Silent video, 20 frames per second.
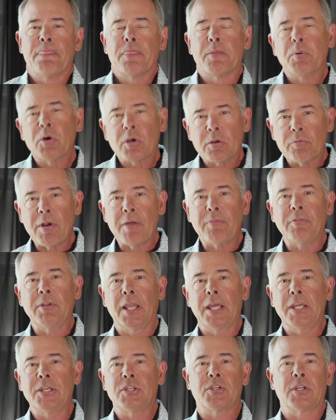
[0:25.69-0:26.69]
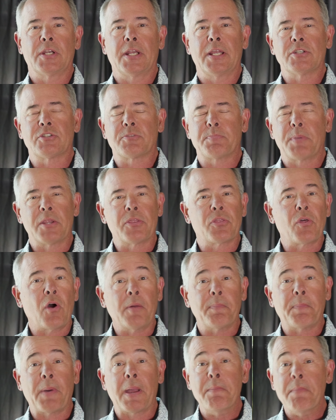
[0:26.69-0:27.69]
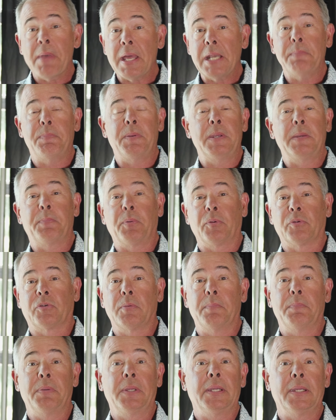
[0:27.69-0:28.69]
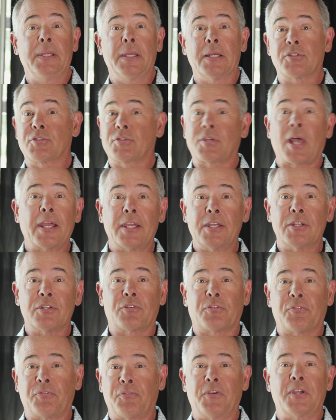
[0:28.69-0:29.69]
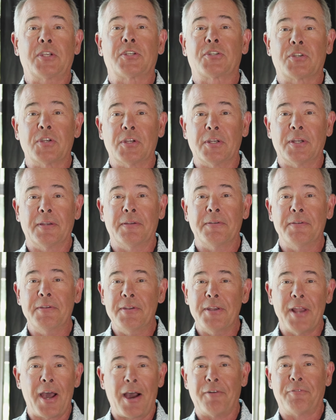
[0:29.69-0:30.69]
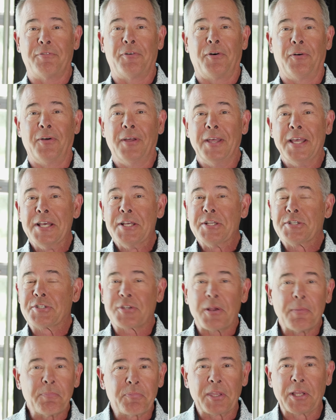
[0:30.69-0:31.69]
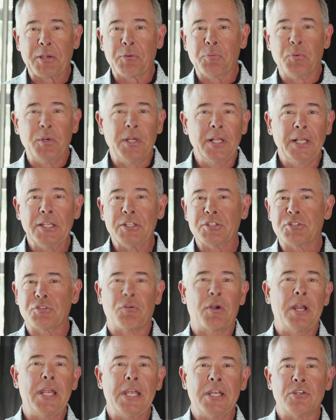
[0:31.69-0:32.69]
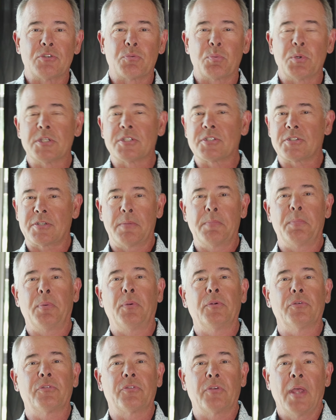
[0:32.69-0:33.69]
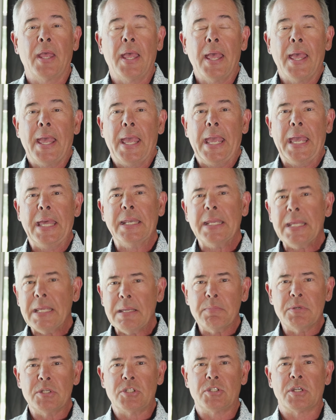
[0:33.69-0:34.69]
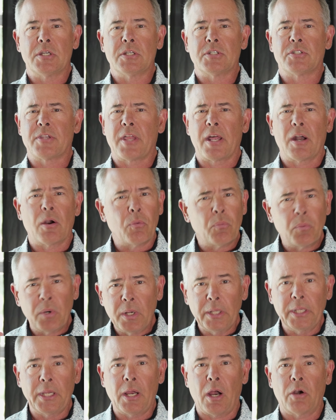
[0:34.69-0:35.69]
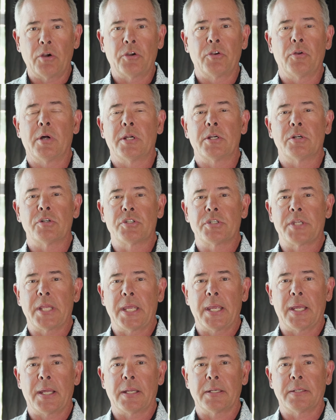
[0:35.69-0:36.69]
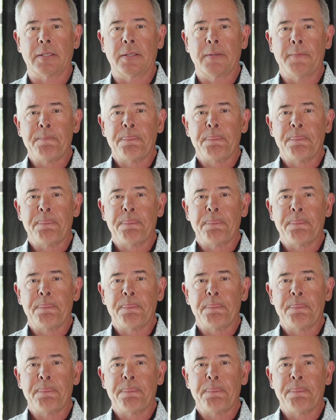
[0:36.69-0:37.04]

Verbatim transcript: The book of Revelation has been thought by many people to be a science fiction novel, something really strange with symbols and images that are really hard to understand.